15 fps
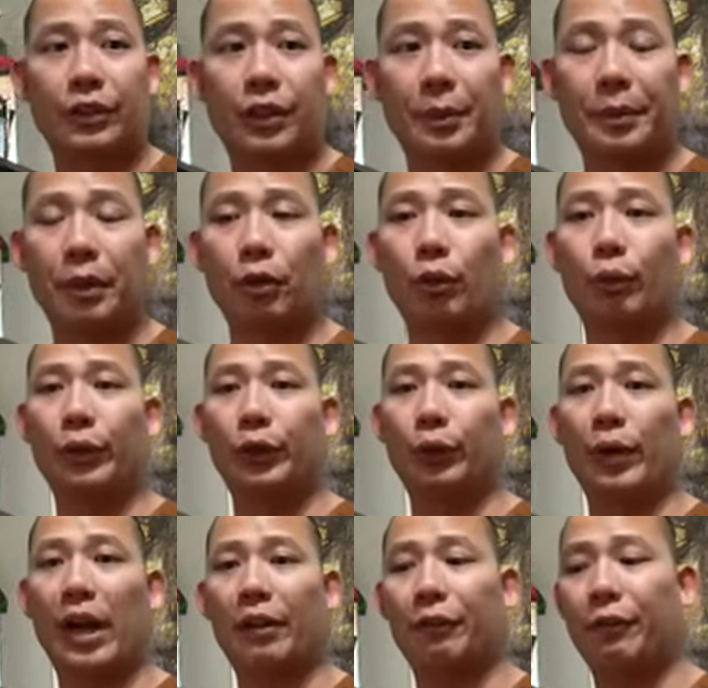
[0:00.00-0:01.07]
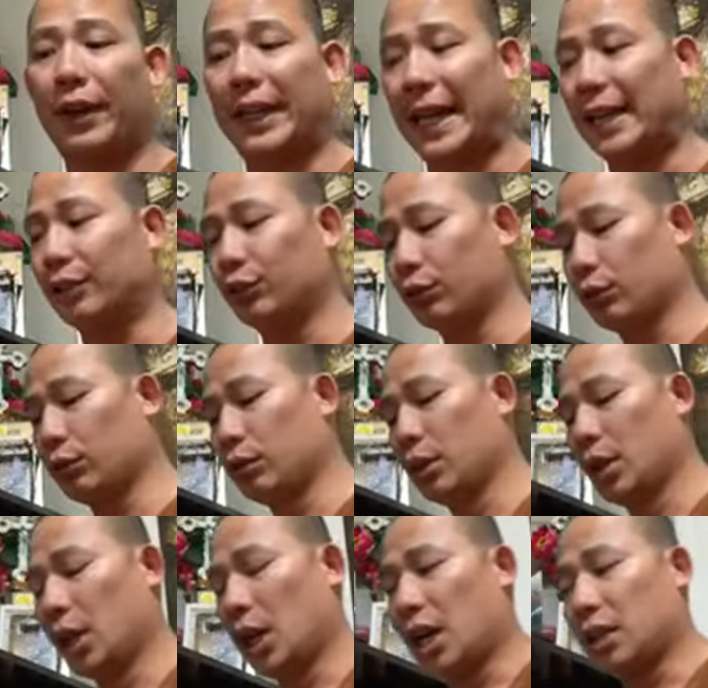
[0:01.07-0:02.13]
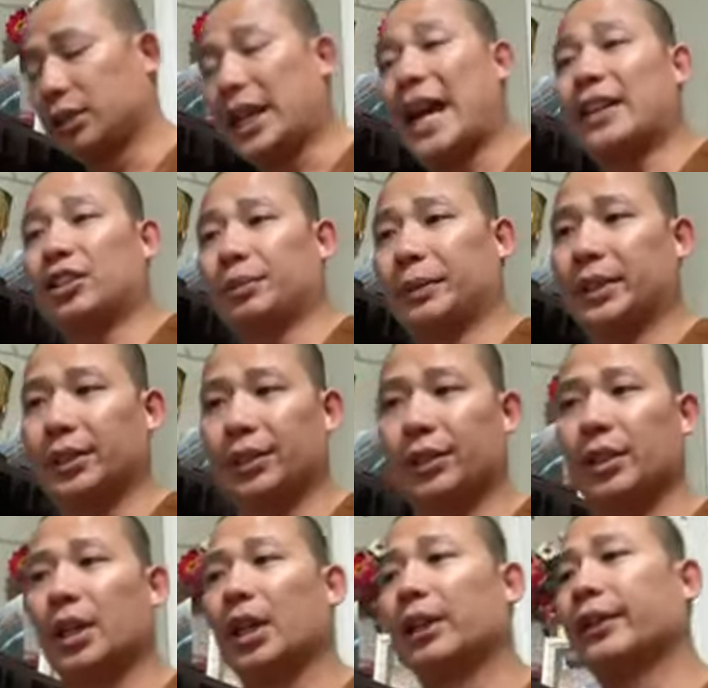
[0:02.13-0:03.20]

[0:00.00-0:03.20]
Because typically when you have financial attachments,